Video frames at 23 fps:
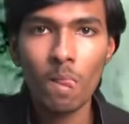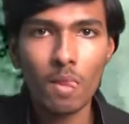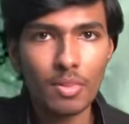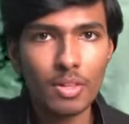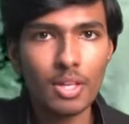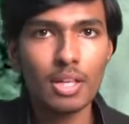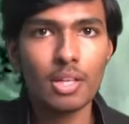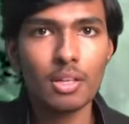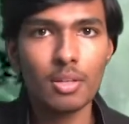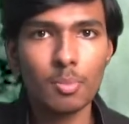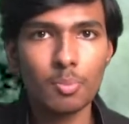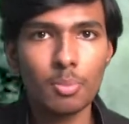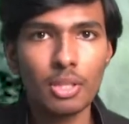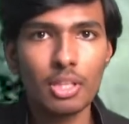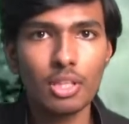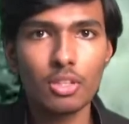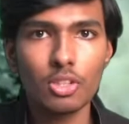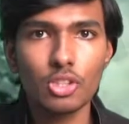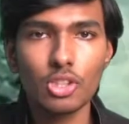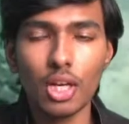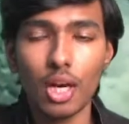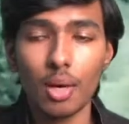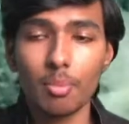they did a pretty good
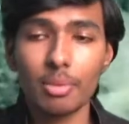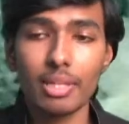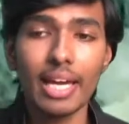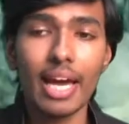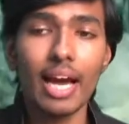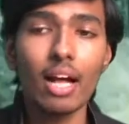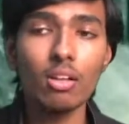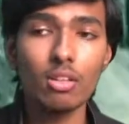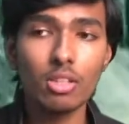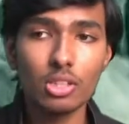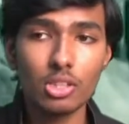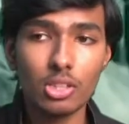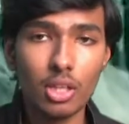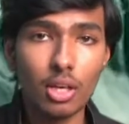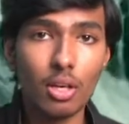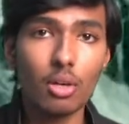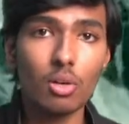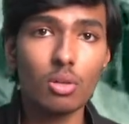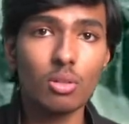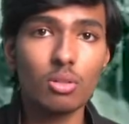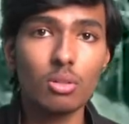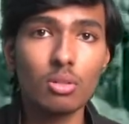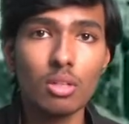job. Gal
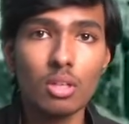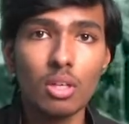Gadot,